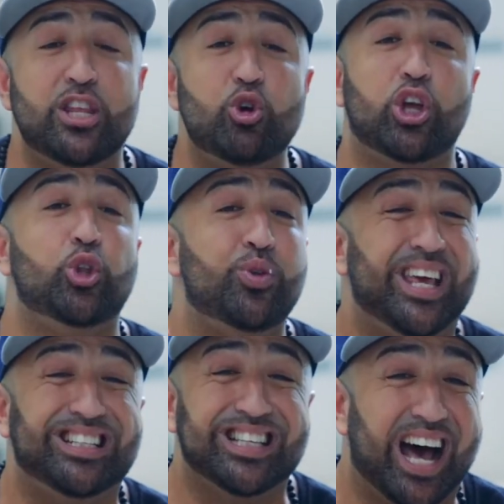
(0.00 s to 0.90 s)
And you can do
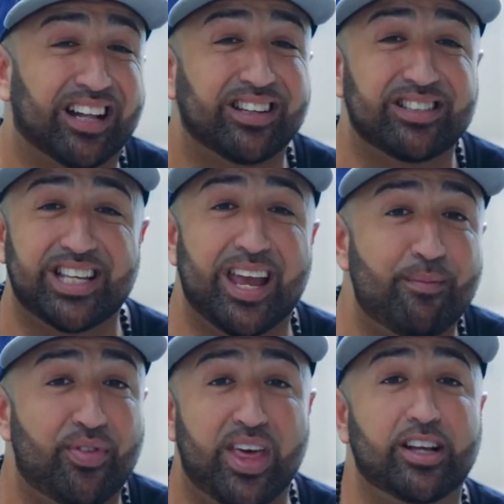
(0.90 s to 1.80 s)
the exact
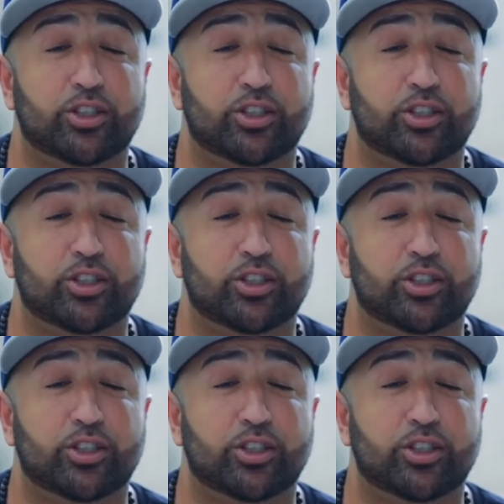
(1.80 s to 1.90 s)
same thing.